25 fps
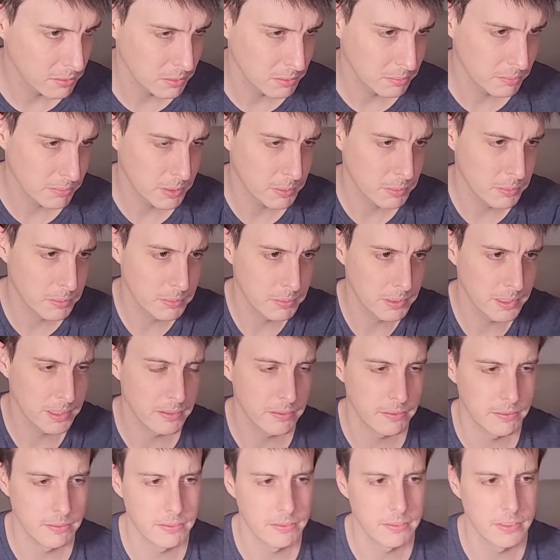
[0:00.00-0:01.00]
We're probably
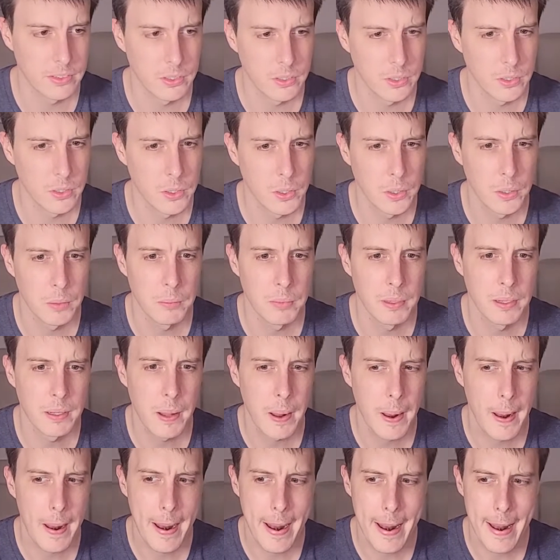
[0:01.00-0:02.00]
a verb.
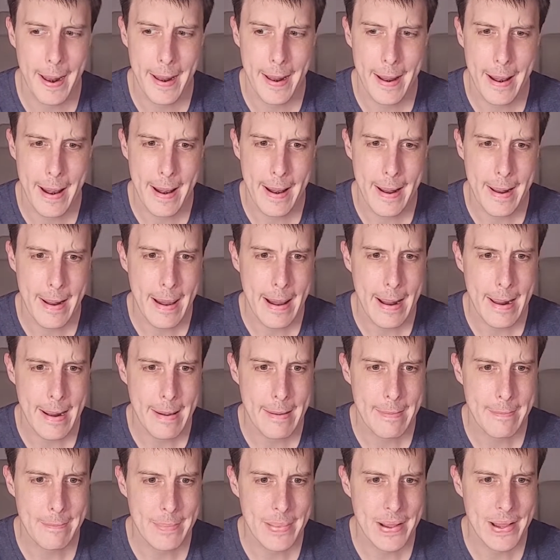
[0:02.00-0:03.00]

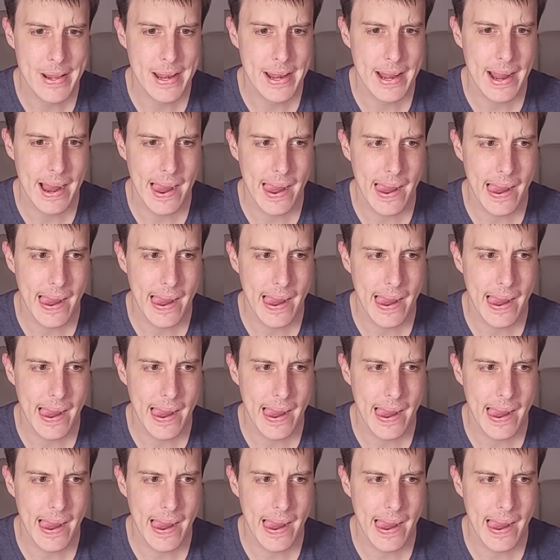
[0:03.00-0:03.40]
But